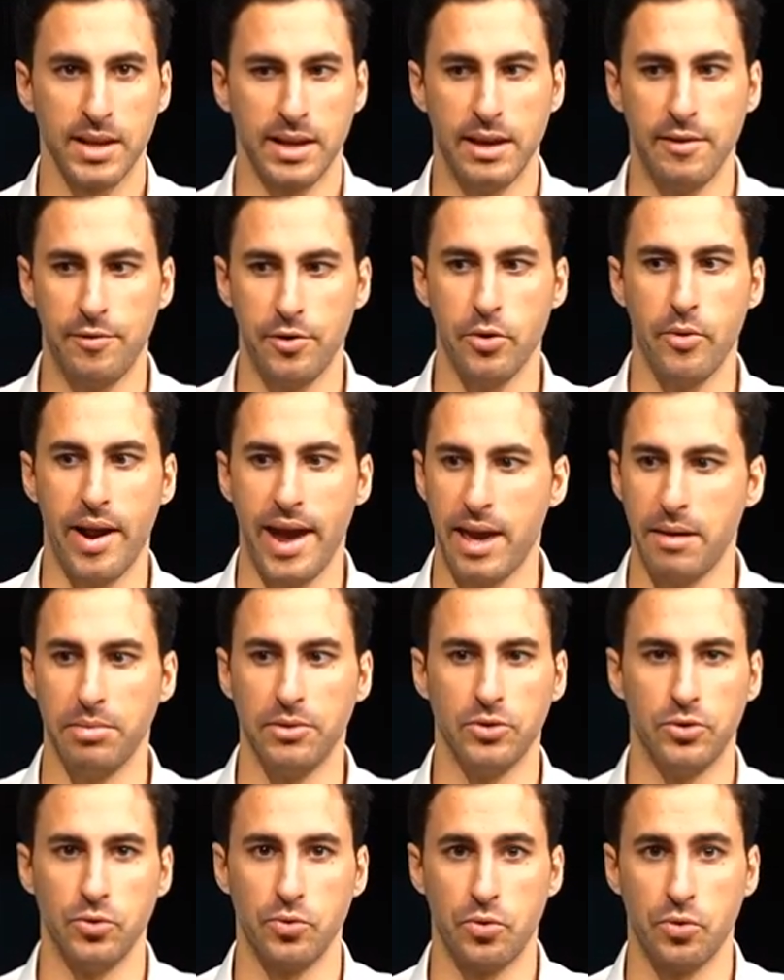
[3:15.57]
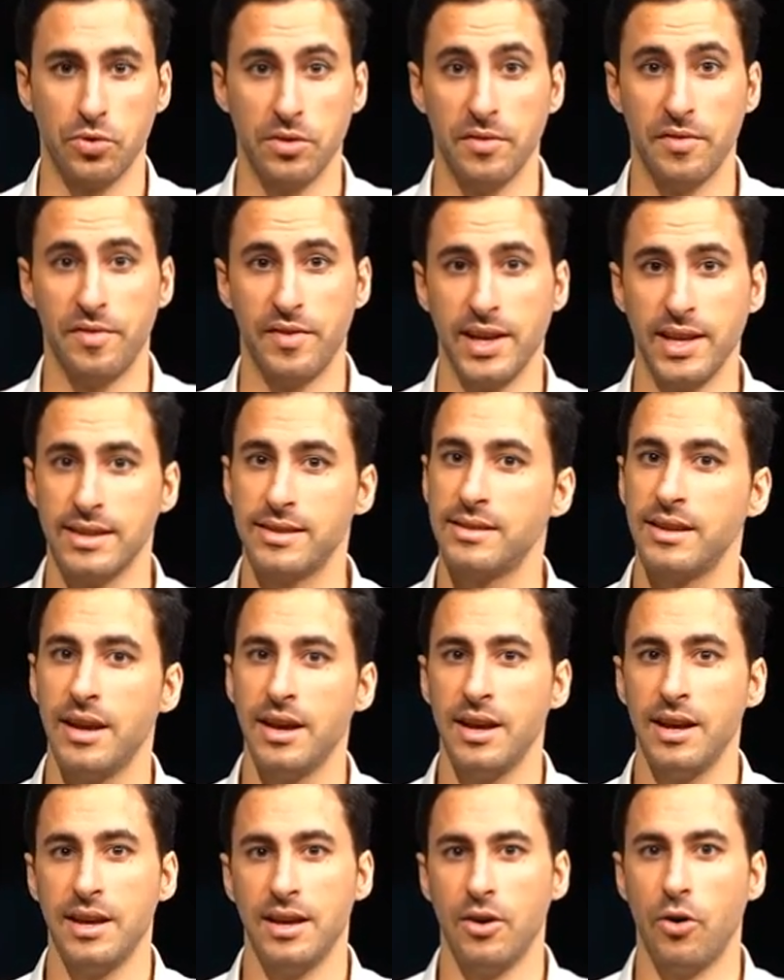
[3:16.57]
If you're able to convince
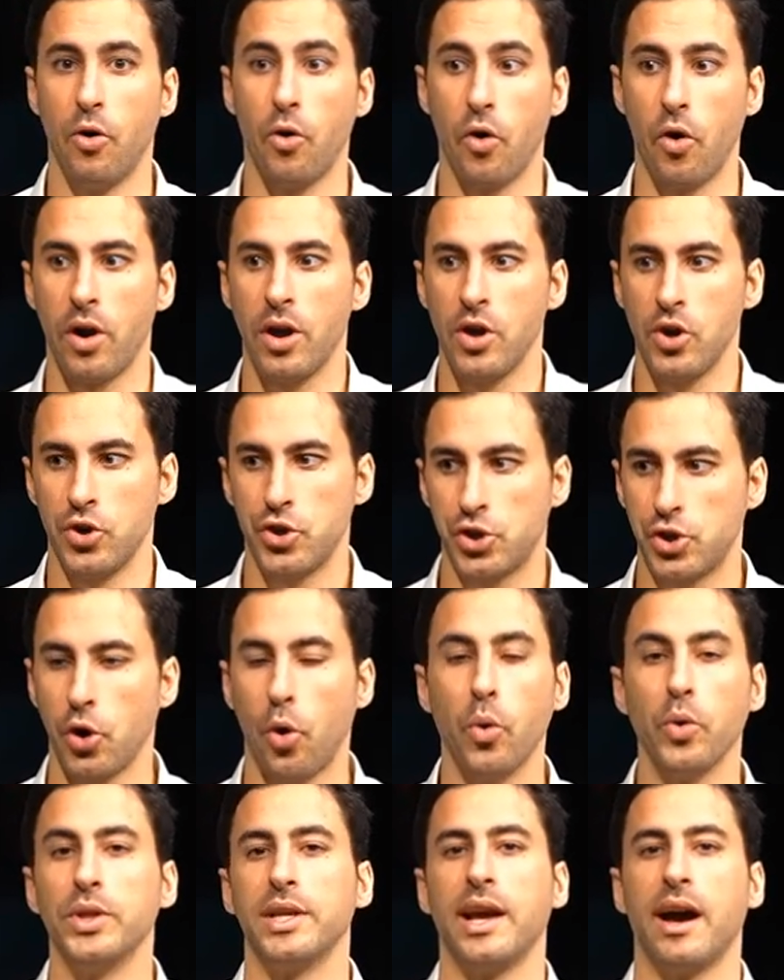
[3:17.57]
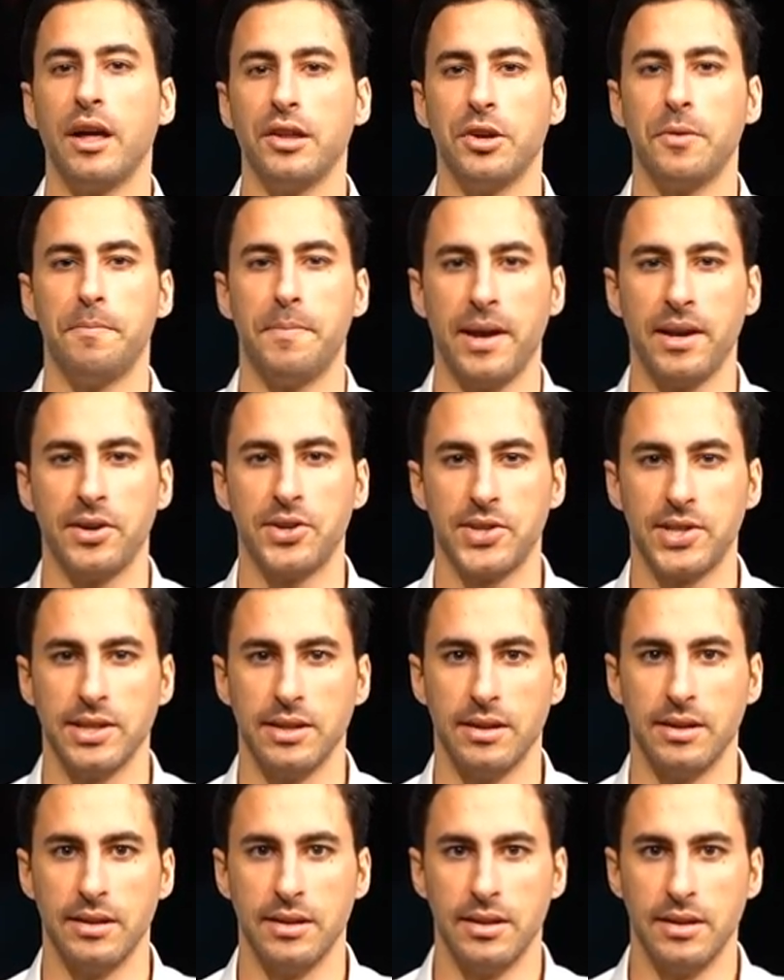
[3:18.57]
or show the other
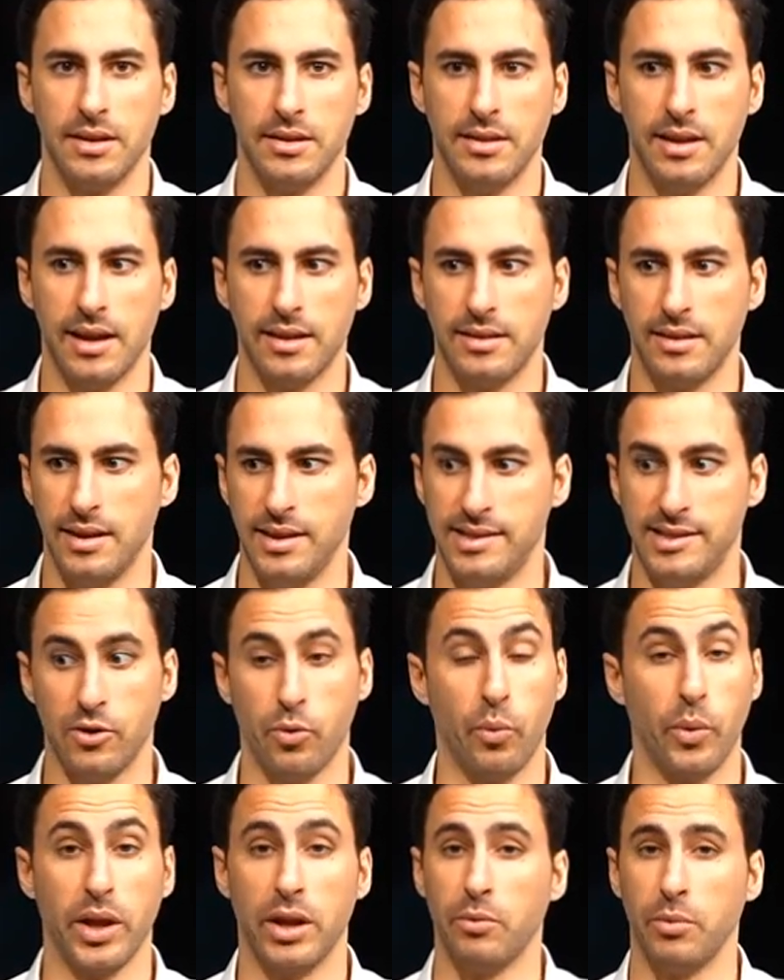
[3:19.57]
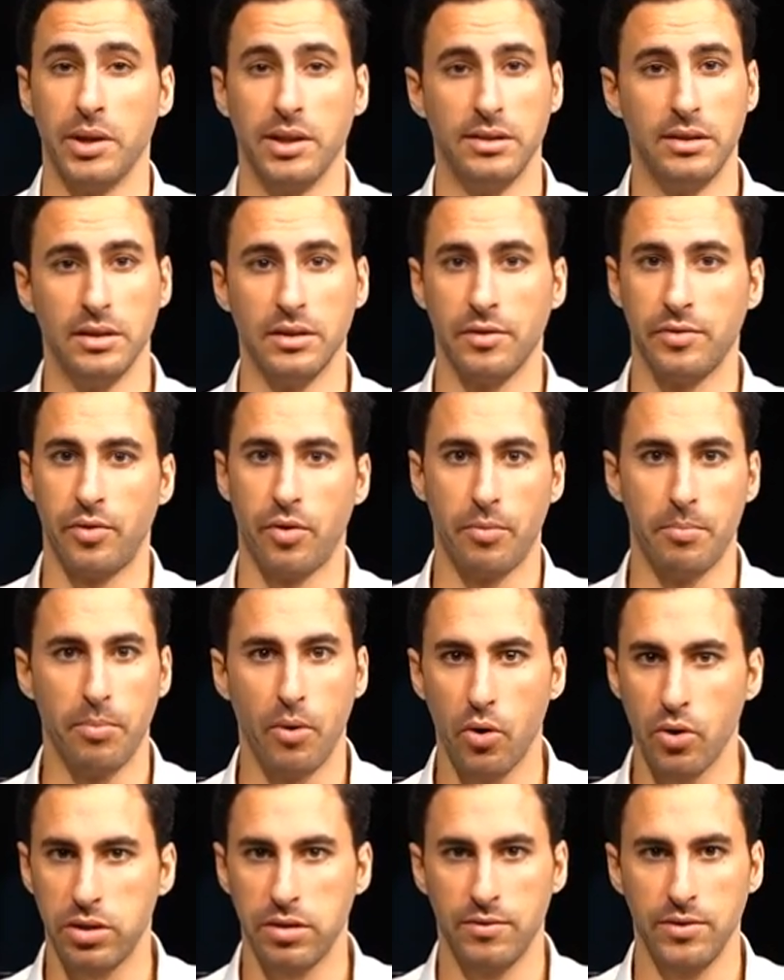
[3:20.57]
person that it's a win win deal for
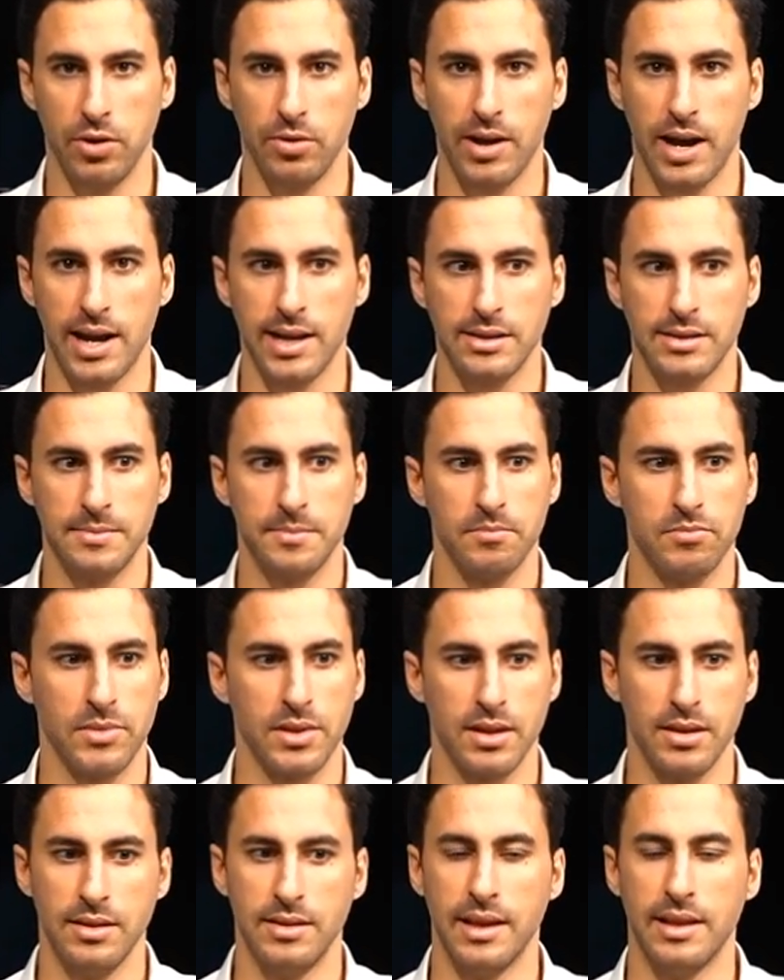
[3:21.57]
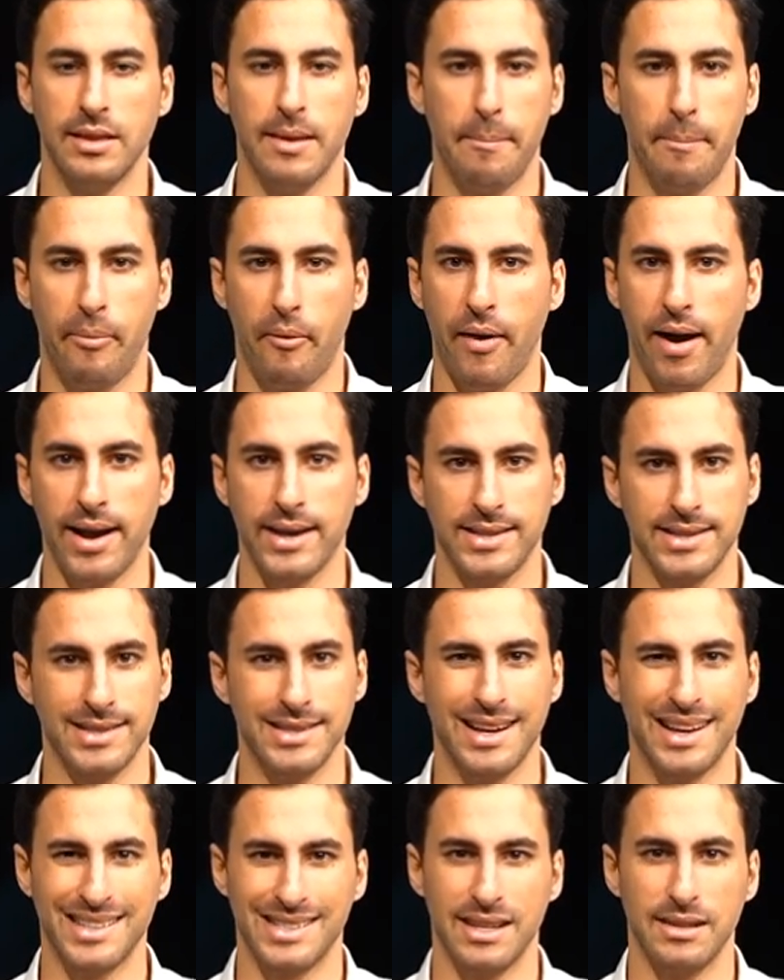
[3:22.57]
both of you guys, then the price
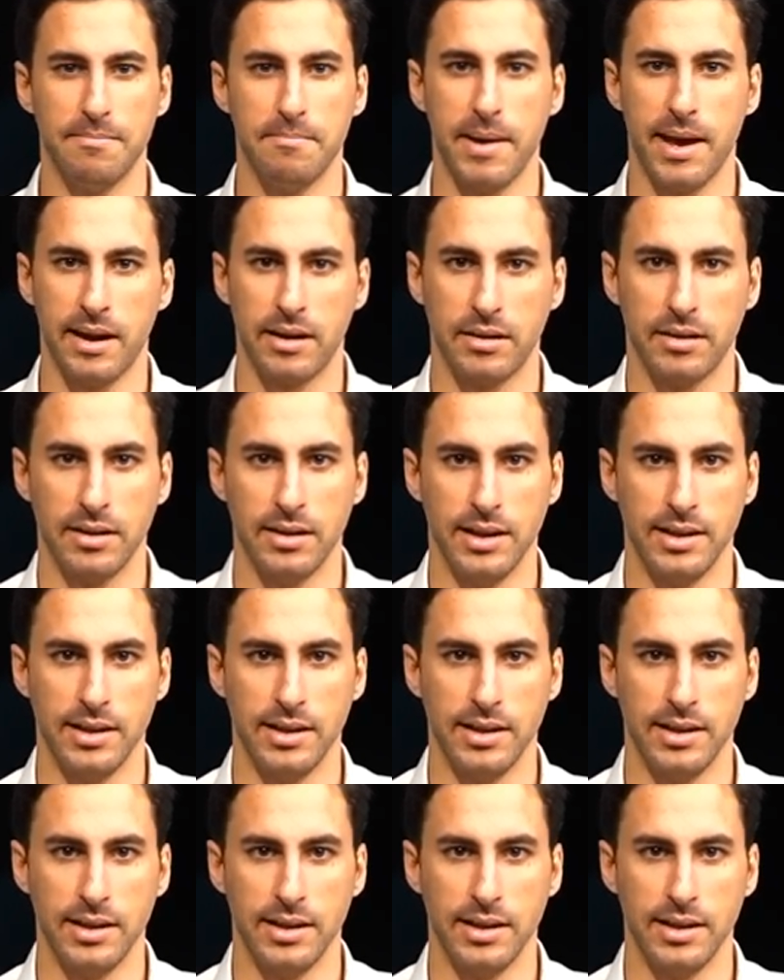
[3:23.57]
doesn't matter.